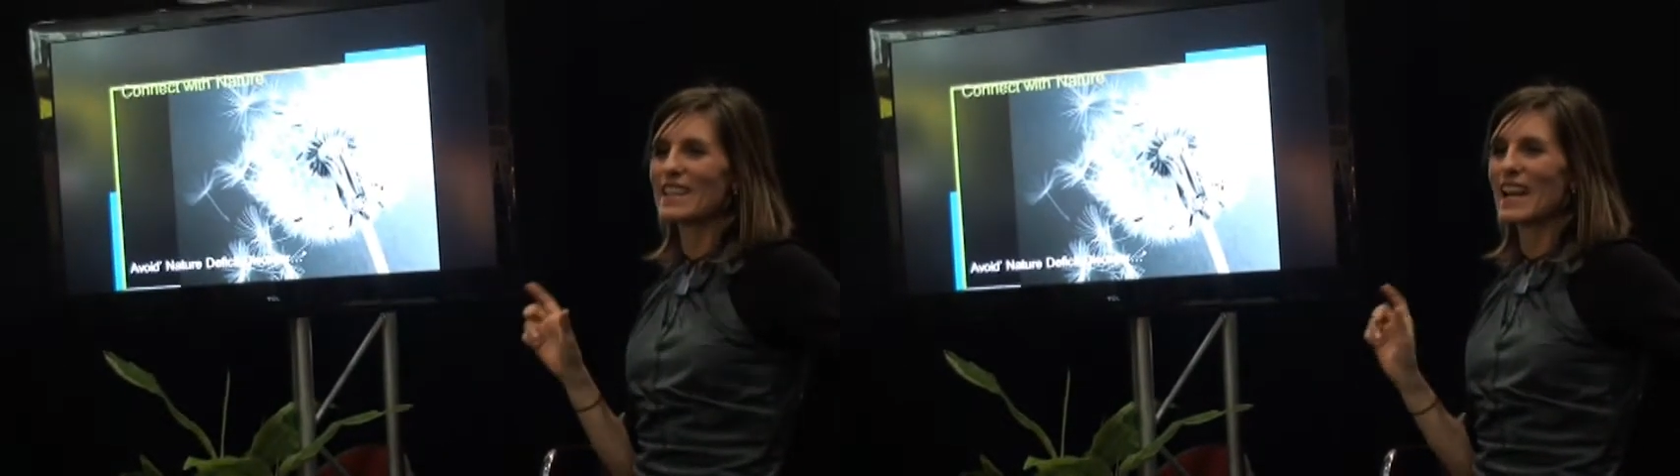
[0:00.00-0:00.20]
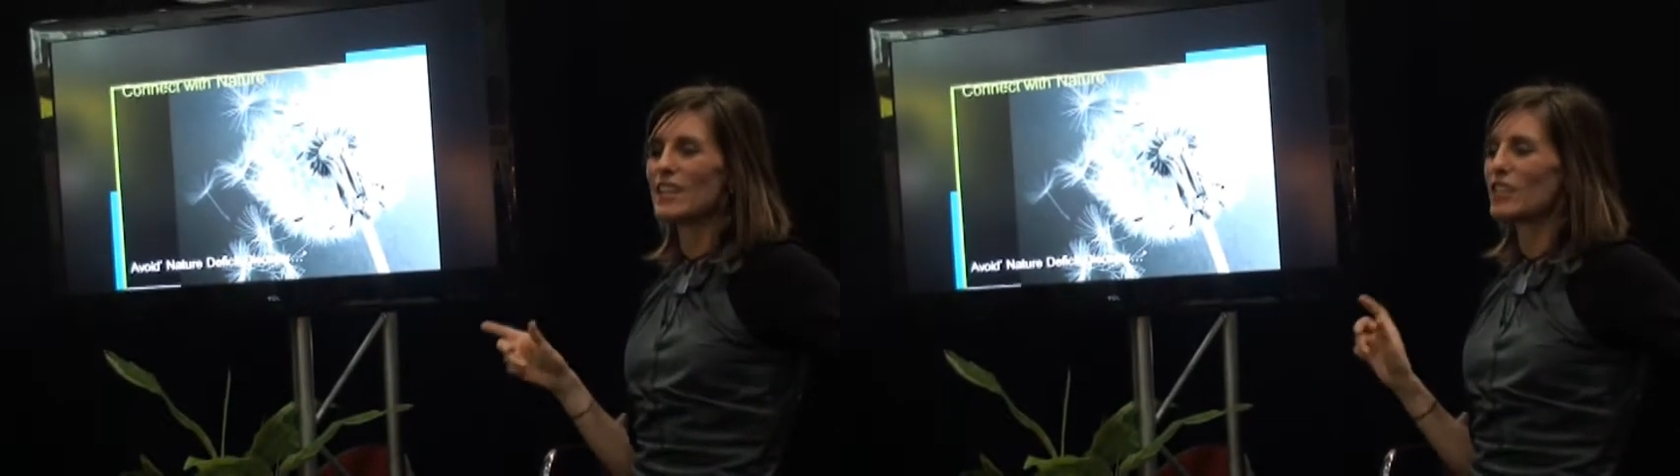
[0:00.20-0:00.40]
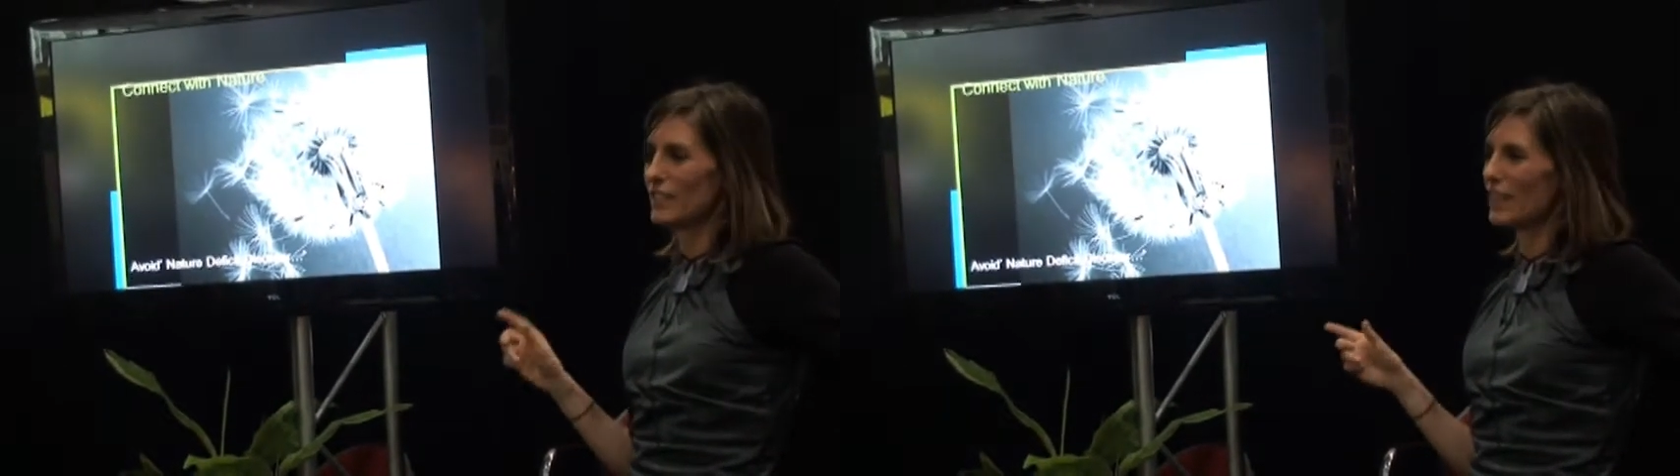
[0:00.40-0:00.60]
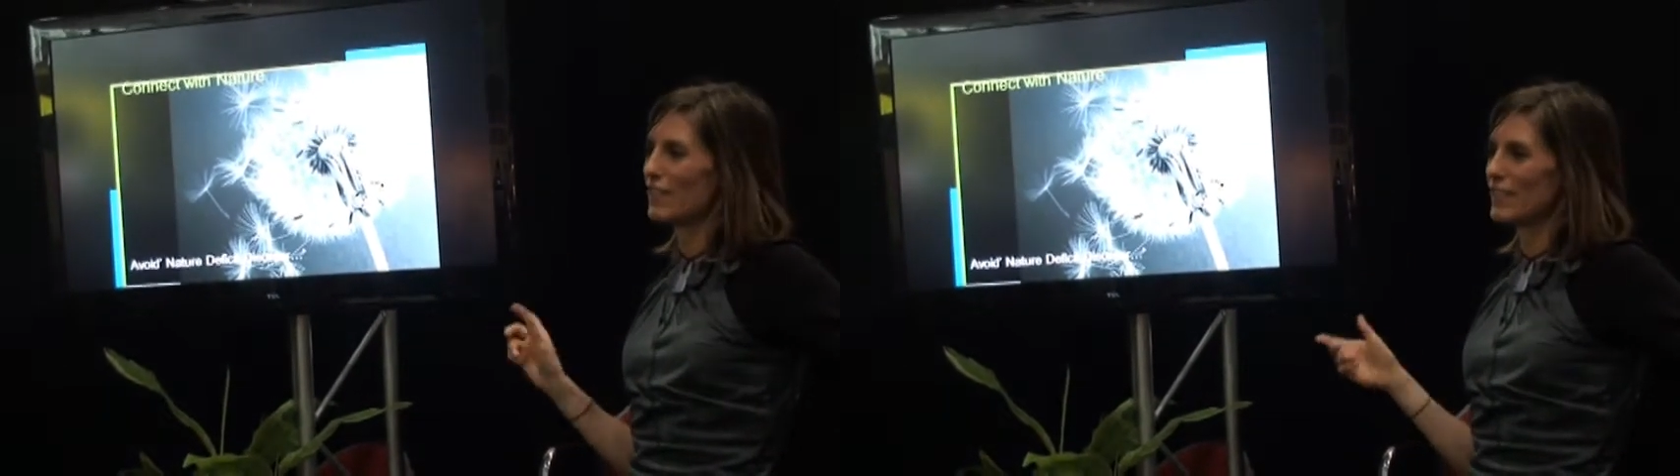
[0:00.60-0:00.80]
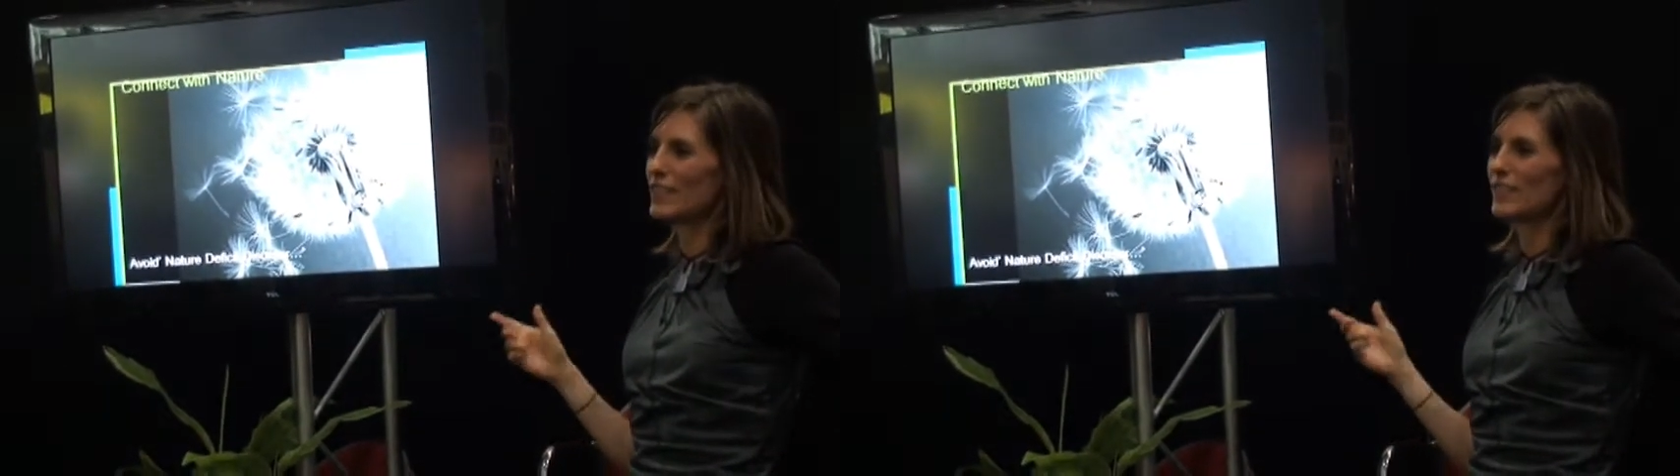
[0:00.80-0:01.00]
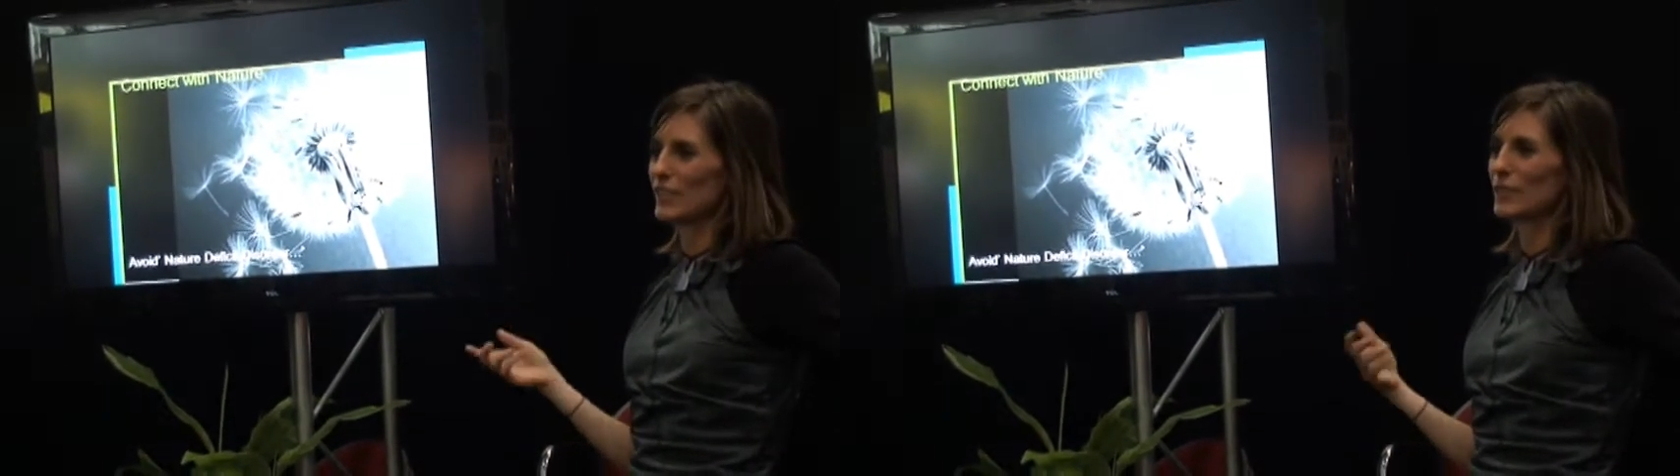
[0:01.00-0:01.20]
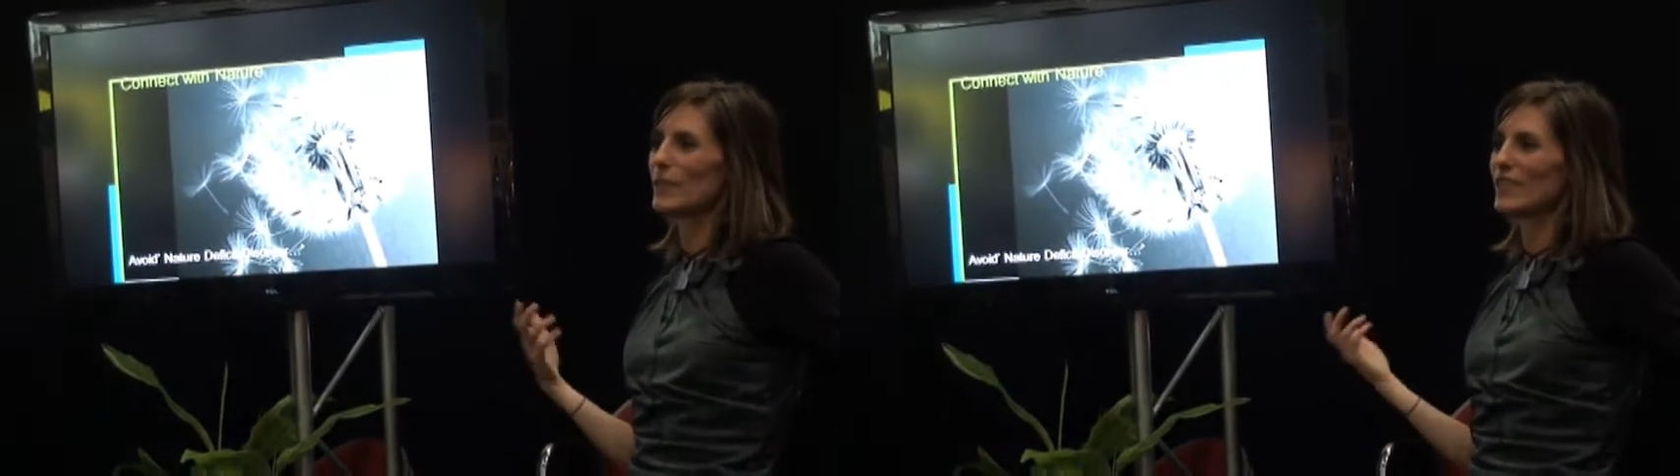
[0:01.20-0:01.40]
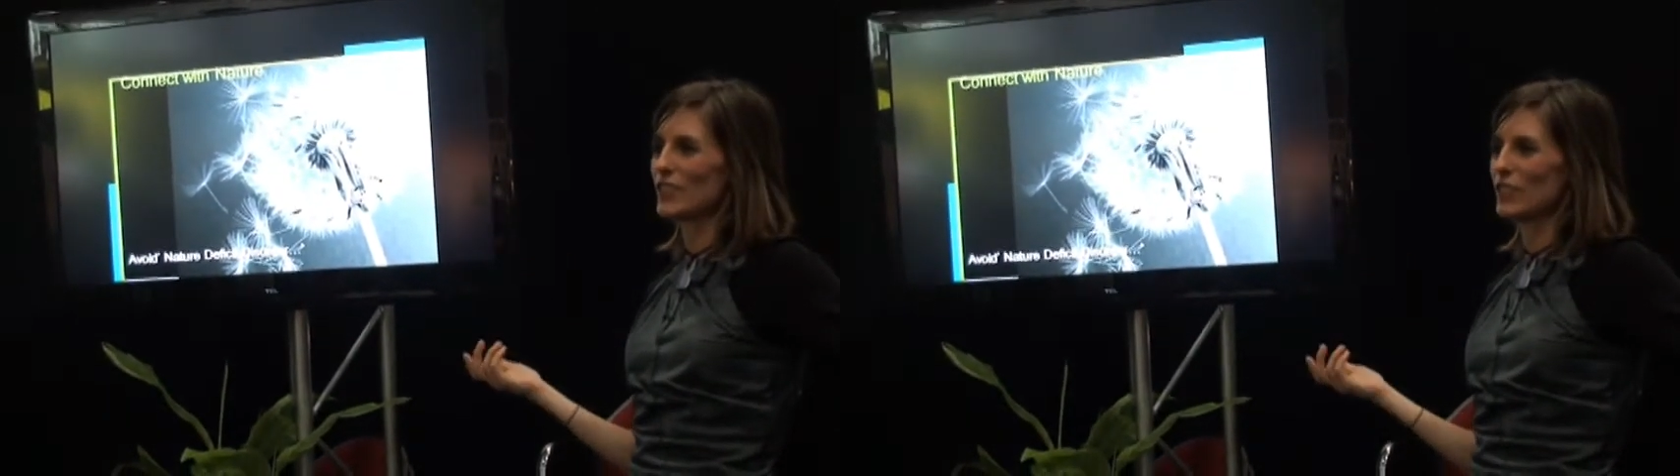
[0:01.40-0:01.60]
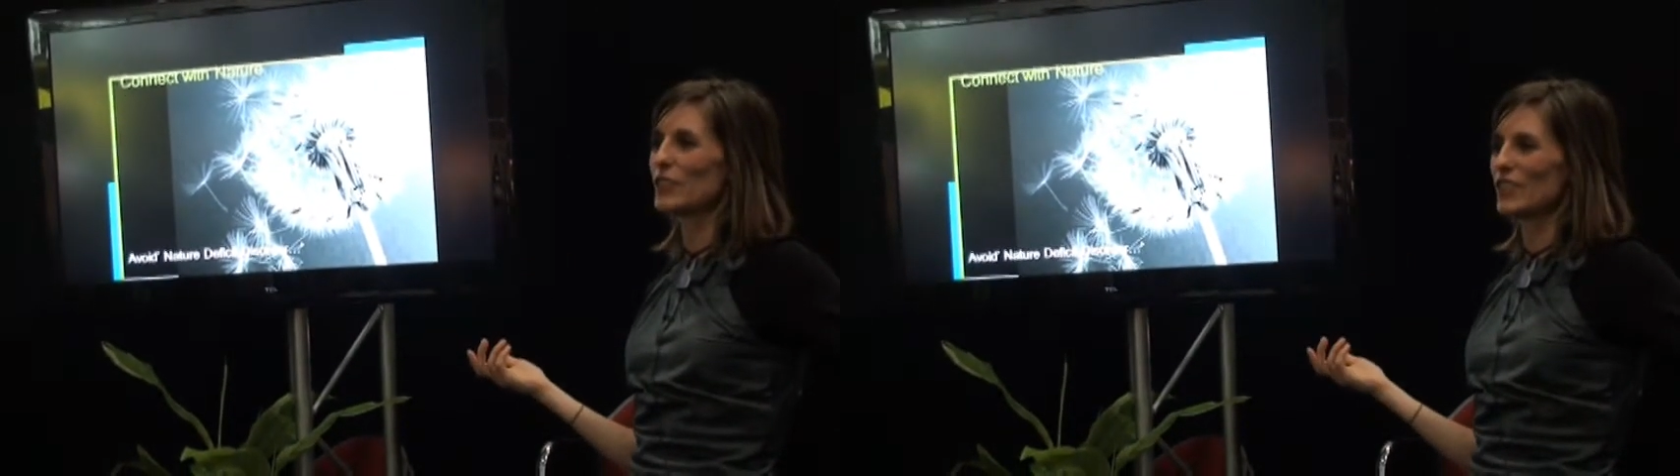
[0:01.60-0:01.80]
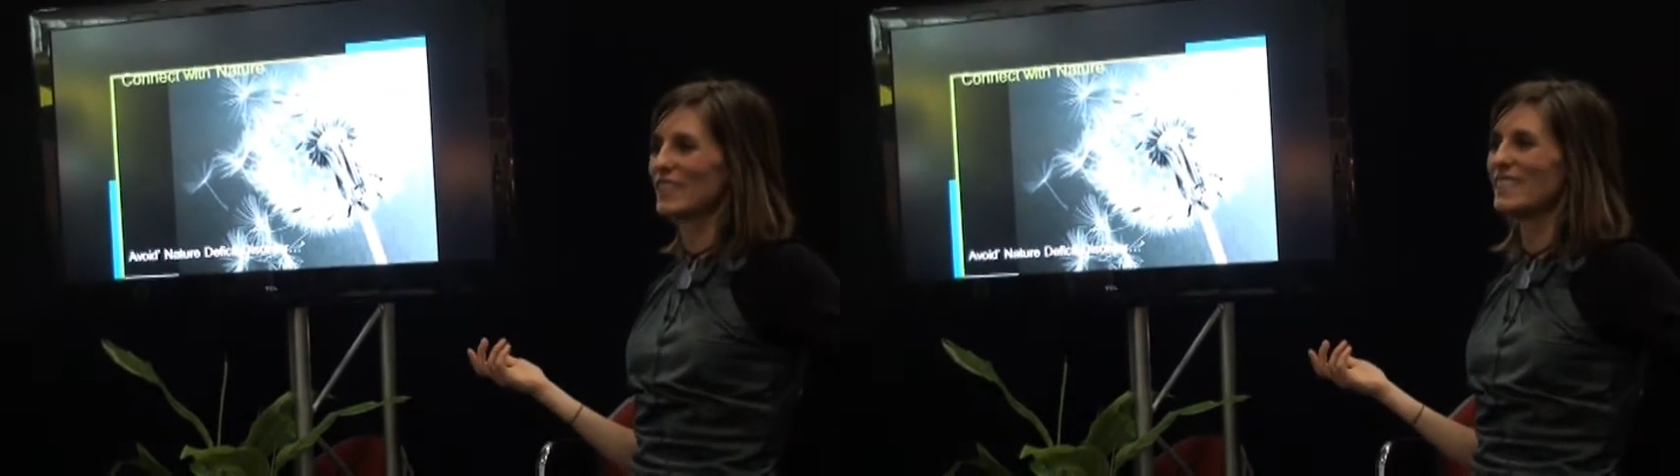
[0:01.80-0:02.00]
nature deficit disordered
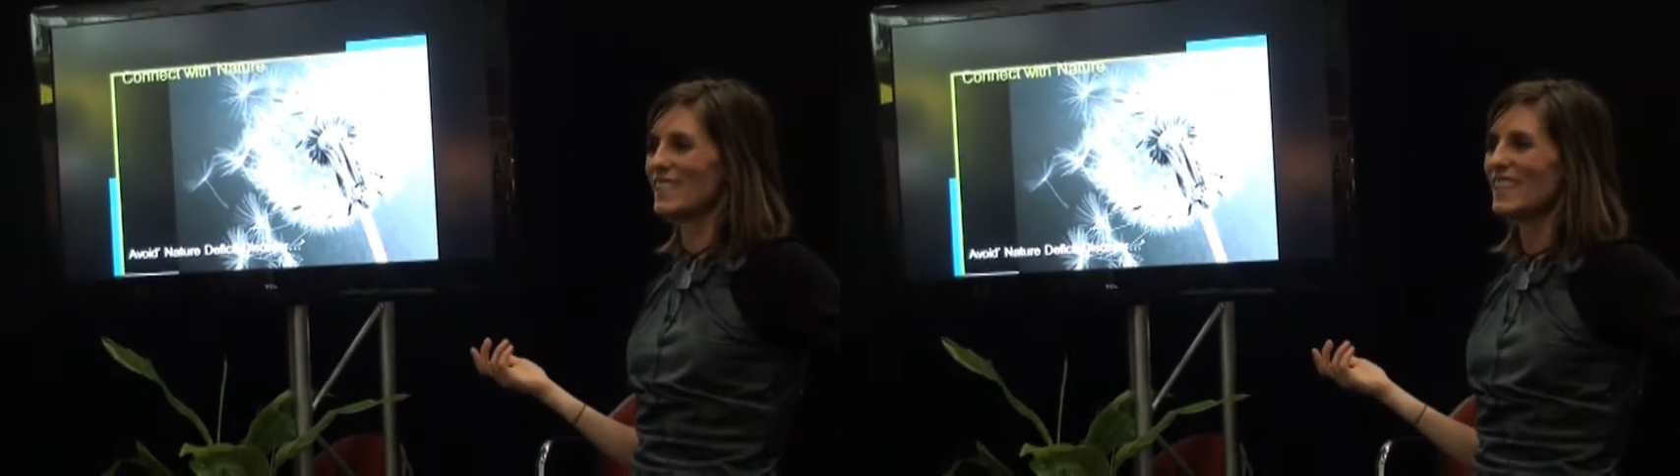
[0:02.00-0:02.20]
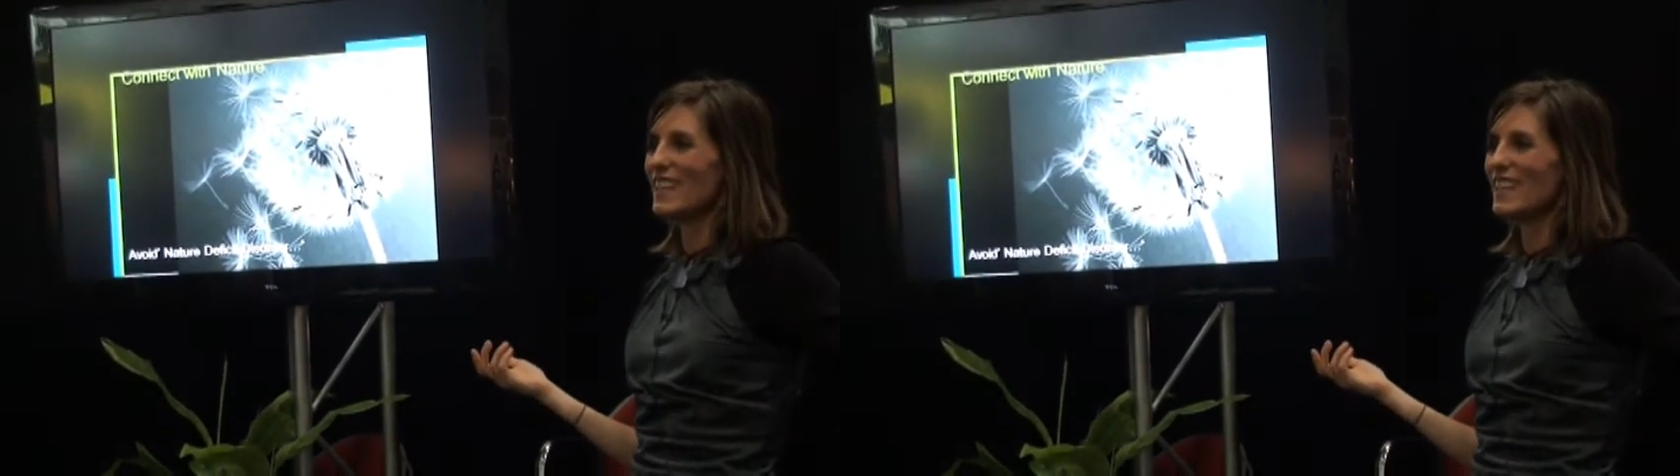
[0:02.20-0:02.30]
children.